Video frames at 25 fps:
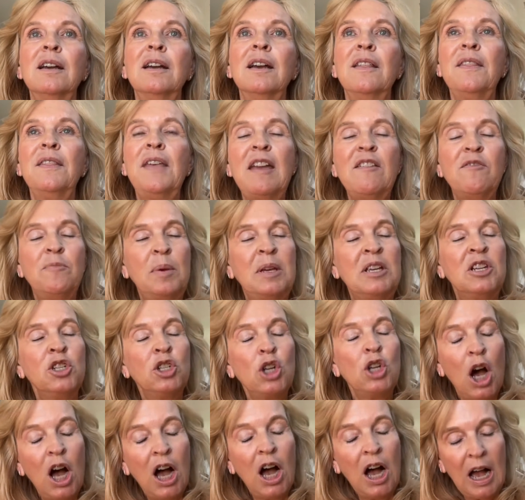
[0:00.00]
they've been
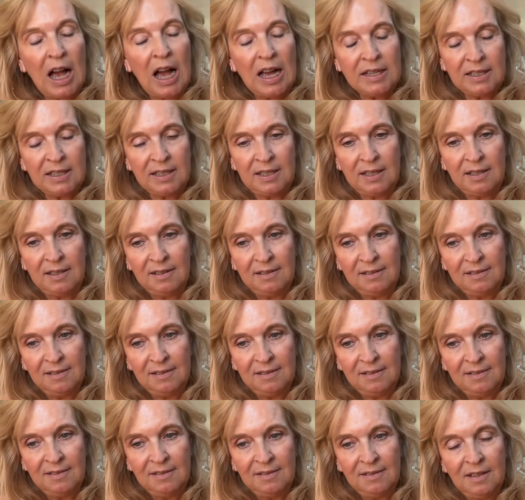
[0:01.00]
taught
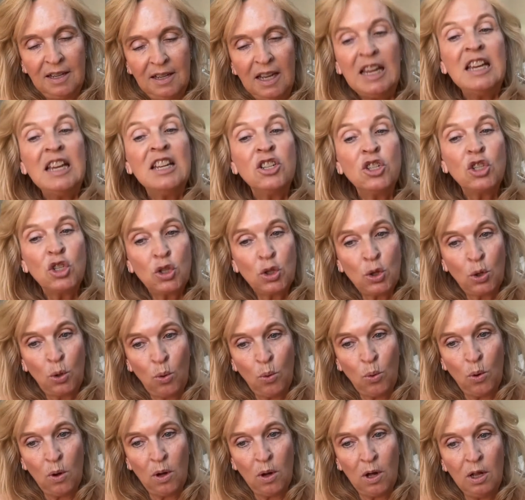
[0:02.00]
in
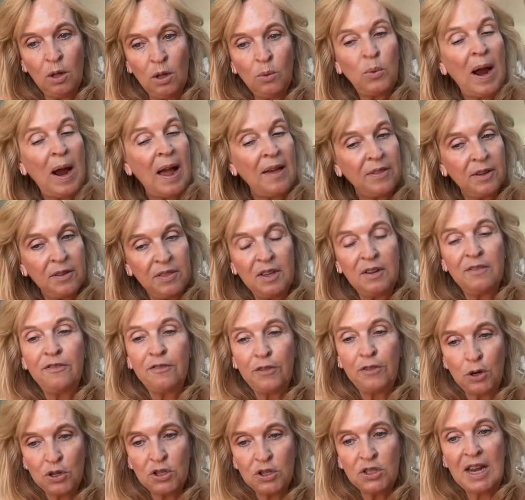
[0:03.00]
school rather than
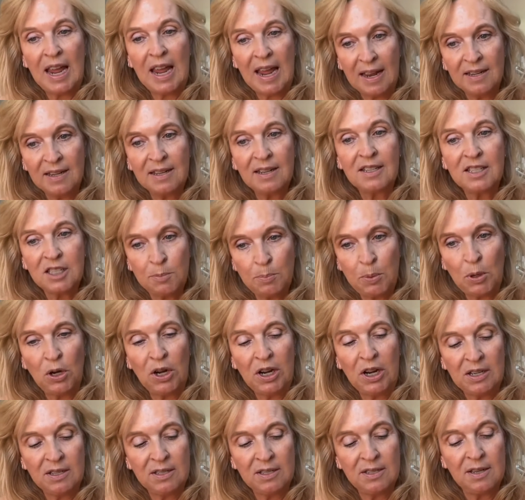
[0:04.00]
firsthand
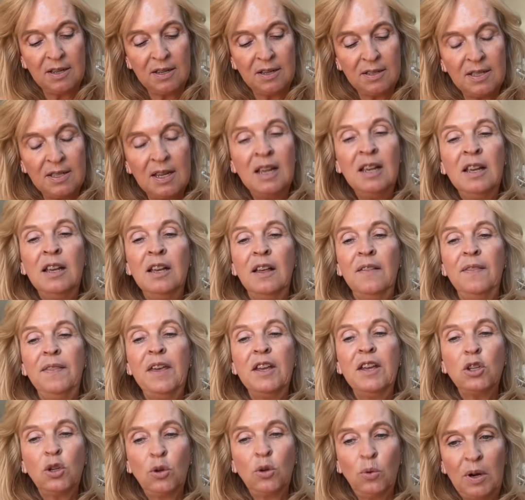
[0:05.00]
experiences
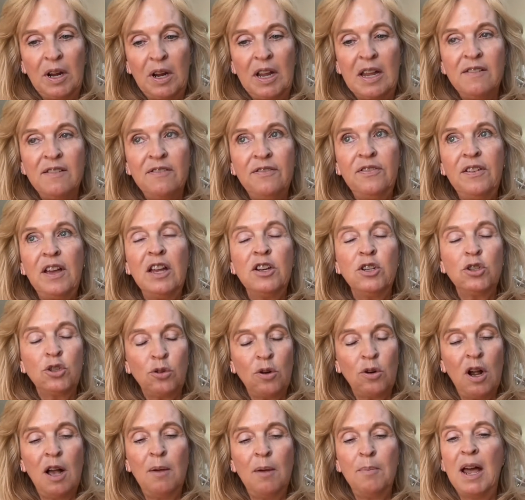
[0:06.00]
that grief and
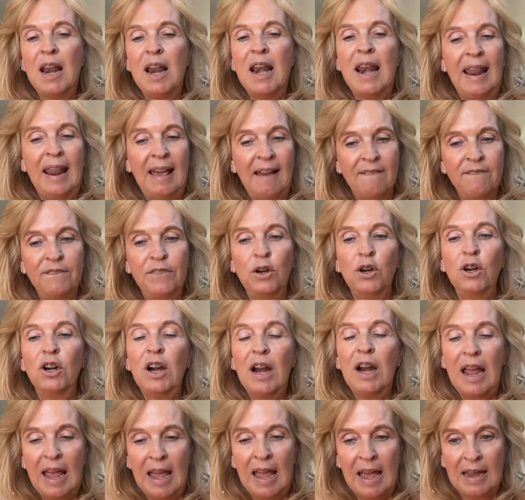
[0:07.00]
trauma
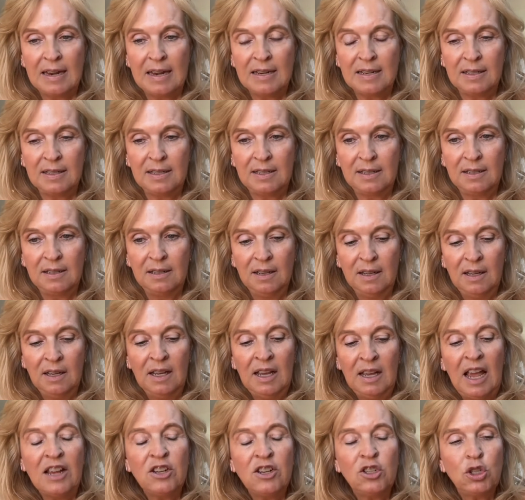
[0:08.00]
never end.
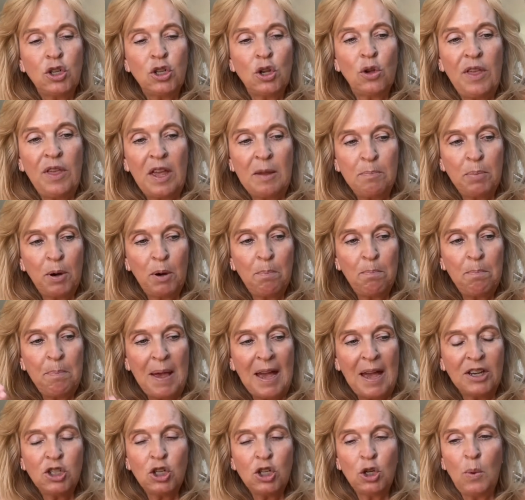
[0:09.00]
And so they
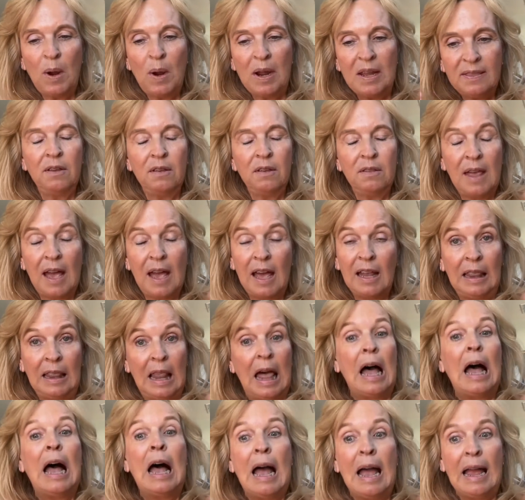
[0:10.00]
perpetuate that
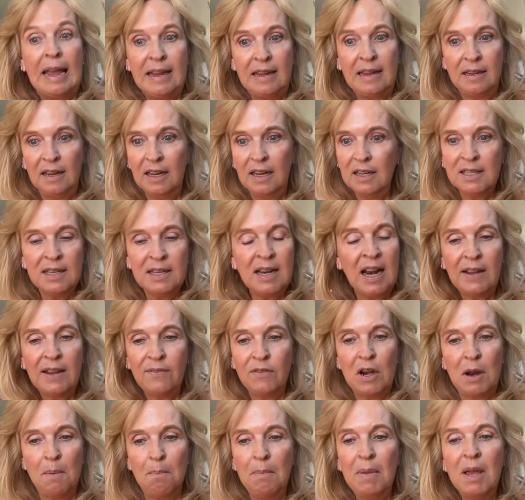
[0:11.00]
lie. It's not
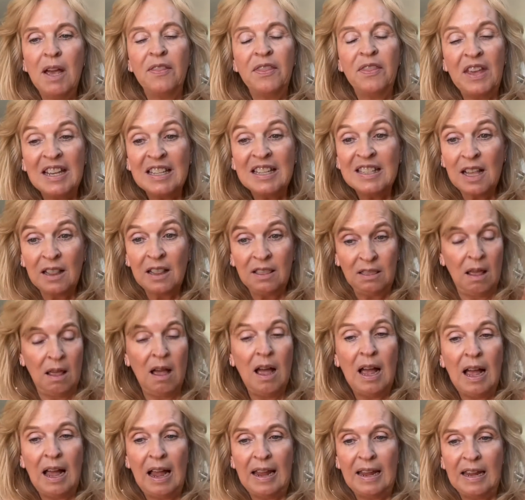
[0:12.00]
even a myth, it's a
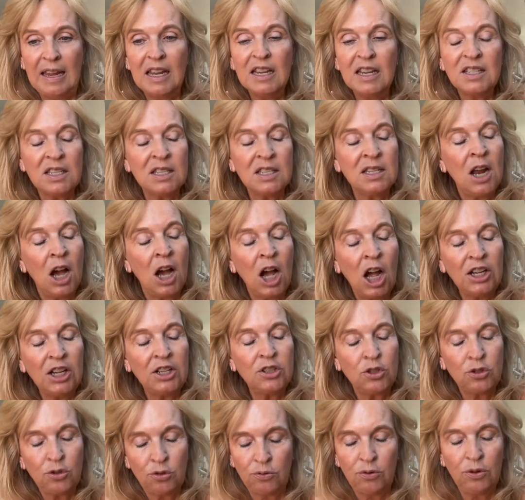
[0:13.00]
lie. It's
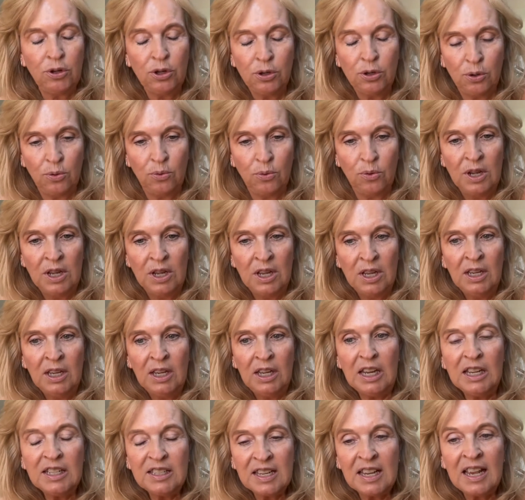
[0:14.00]
not true.
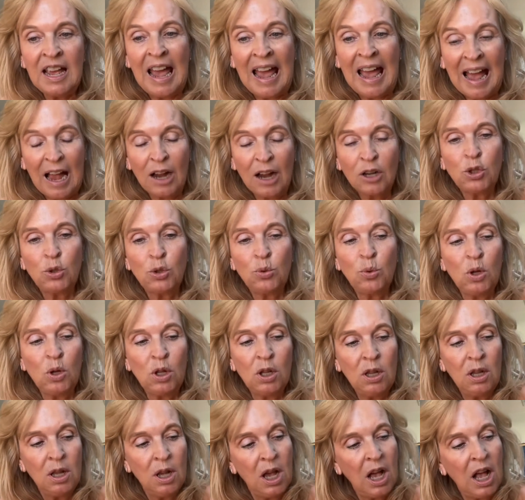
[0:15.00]
It's an
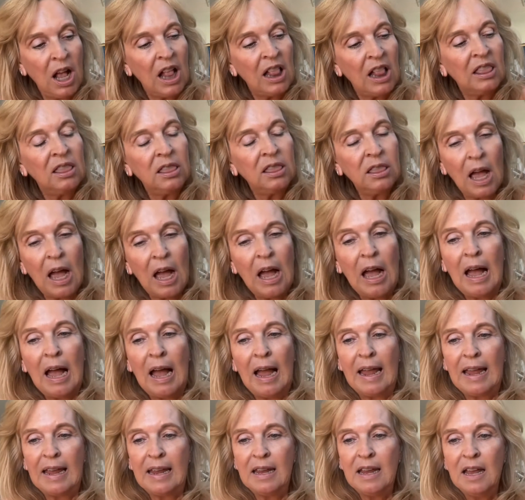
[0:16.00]
actual
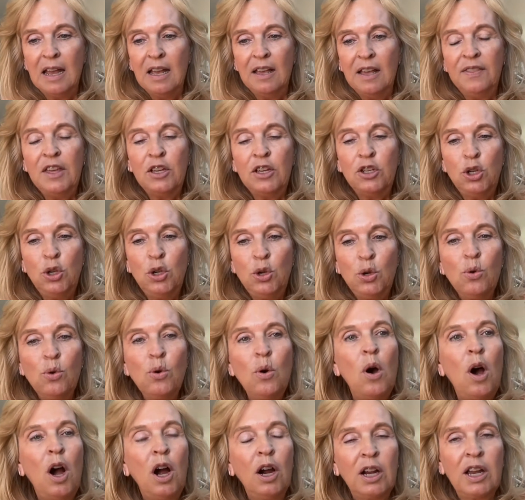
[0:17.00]
lie that you
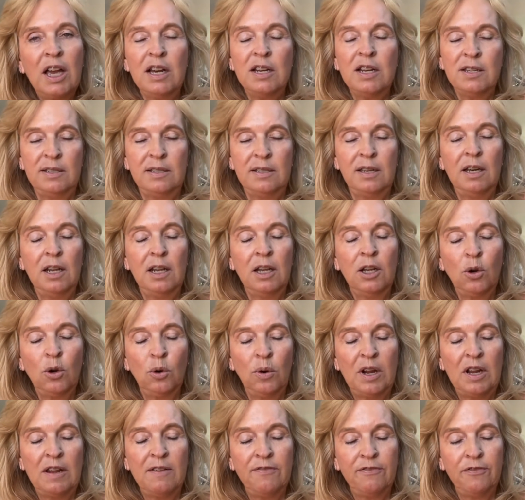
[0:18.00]
are going to sit in
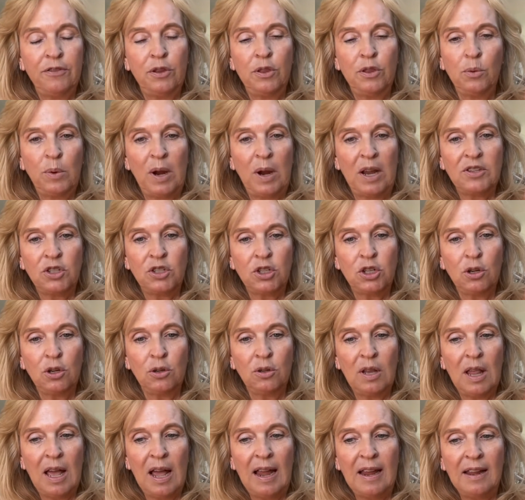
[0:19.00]
grief for the rest of your
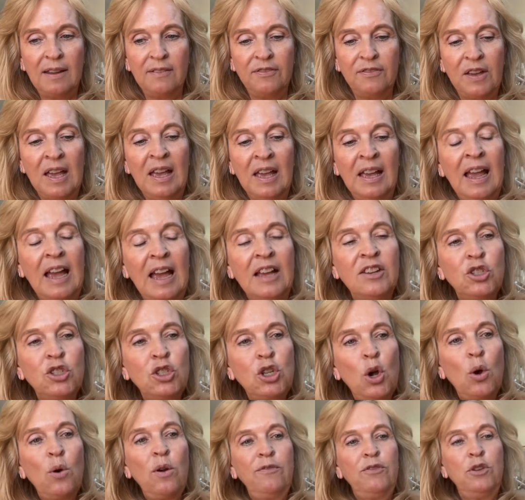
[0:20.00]
life. And
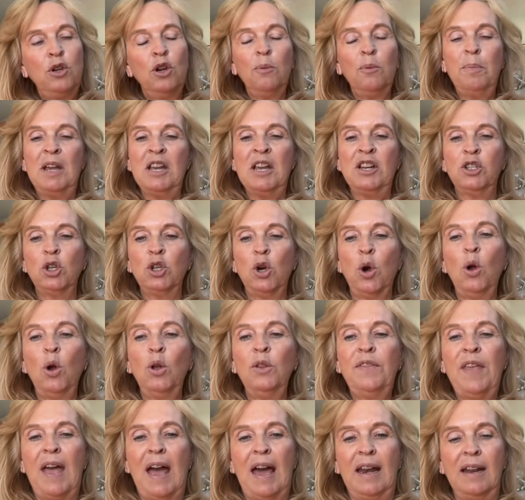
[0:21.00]
so if you're being told
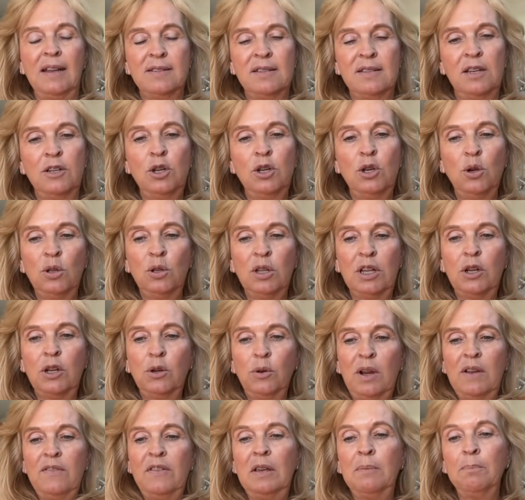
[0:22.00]
that as a newly
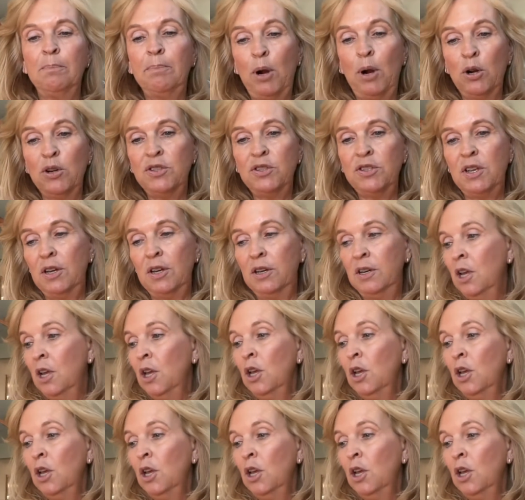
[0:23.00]
grieving person,